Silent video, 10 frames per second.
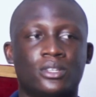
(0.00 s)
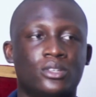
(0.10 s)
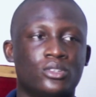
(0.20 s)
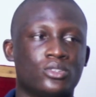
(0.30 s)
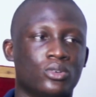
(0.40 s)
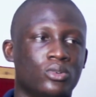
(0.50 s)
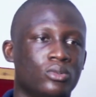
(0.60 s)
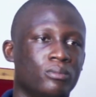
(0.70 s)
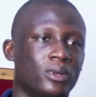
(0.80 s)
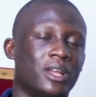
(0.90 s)

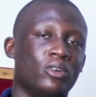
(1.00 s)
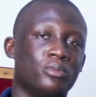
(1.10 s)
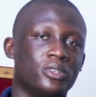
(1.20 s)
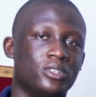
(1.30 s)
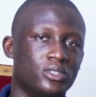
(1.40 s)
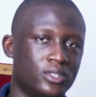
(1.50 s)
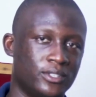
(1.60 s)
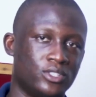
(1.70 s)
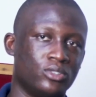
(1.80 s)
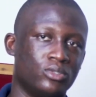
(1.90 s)
So, but I'll be
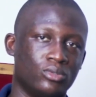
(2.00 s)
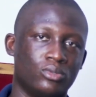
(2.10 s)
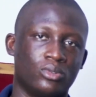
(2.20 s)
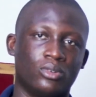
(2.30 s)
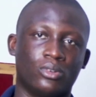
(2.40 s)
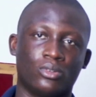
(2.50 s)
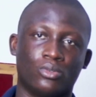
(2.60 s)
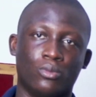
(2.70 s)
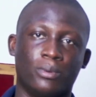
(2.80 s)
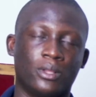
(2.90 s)
teaching you on
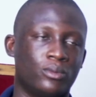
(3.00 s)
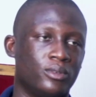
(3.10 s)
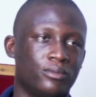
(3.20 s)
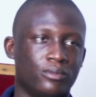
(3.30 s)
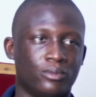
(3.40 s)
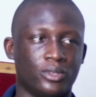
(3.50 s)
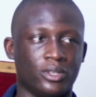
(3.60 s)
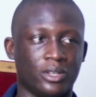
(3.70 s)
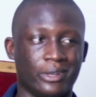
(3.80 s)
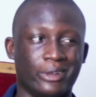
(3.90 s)
Copart with
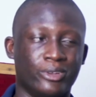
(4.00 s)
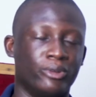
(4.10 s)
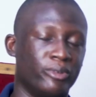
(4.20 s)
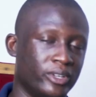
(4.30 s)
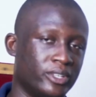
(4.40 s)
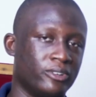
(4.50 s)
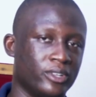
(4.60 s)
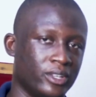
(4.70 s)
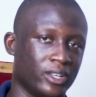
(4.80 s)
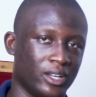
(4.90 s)
an already
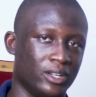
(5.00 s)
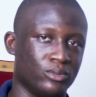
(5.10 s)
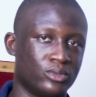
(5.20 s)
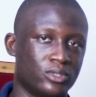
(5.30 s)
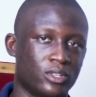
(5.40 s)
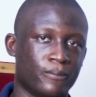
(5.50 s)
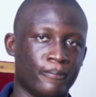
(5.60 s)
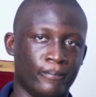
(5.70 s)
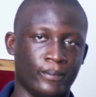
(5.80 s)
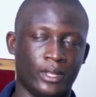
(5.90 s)
created account,
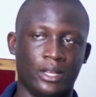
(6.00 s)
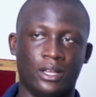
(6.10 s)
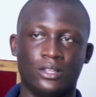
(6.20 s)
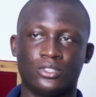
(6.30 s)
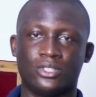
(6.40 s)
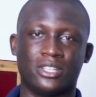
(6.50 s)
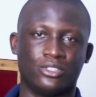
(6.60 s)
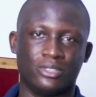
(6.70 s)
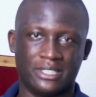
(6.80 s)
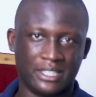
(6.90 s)
so that
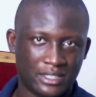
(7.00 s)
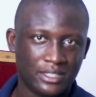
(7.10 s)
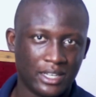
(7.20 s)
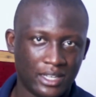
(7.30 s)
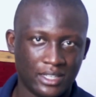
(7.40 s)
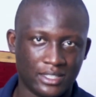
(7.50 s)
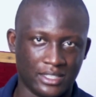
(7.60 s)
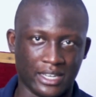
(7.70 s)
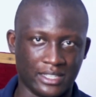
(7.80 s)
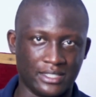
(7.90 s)
you get
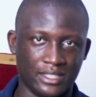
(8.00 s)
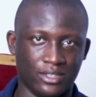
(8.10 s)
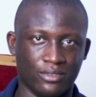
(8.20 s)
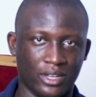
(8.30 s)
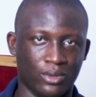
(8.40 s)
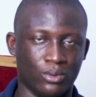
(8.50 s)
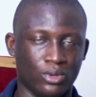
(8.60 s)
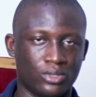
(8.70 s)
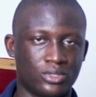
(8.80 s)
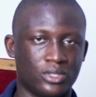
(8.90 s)
the idea of how it
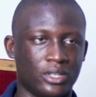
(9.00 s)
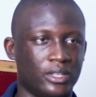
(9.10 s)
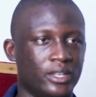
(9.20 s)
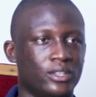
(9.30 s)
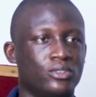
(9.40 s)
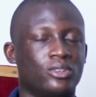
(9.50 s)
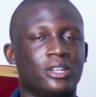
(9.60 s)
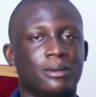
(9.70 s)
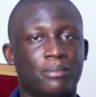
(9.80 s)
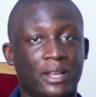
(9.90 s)
works, and then you
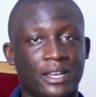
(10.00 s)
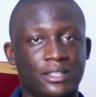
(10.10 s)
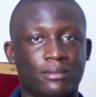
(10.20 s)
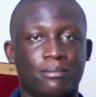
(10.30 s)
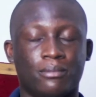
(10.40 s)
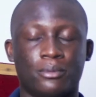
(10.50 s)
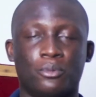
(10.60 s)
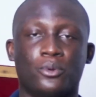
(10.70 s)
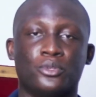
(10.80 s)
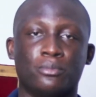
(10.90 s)
can apply it maybe
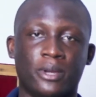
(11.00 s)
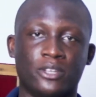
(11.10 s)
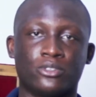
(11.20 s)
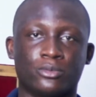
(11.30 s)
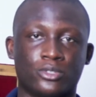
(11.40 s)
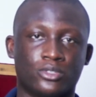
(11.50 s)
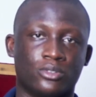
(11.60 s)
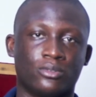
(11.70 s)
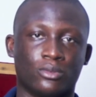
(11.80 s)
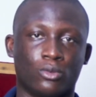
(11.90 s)
when you buy a
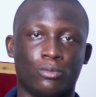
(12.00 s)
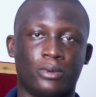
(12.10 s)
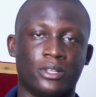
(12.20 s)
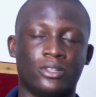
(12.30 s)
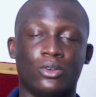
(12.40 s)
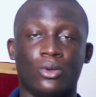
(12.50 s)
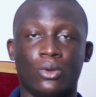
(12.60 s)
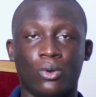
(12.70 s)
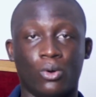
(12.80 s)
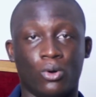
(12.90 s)
subscription on Copart,
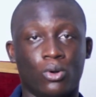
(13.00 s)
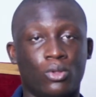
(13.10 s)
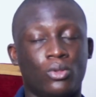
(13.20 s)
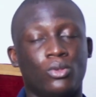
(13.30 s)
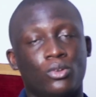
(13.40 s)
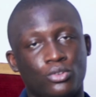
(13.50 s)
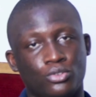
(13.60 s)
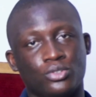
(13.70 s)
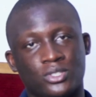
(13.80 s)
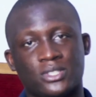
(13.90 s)
or
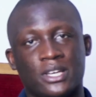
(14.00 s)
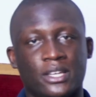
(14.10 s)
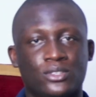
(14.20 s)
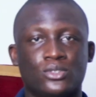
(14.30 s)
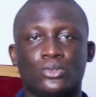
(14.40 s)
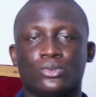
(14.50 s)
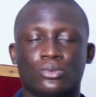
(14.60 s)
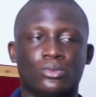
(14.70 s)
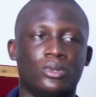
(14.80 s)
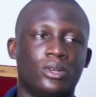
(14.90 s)
you decide to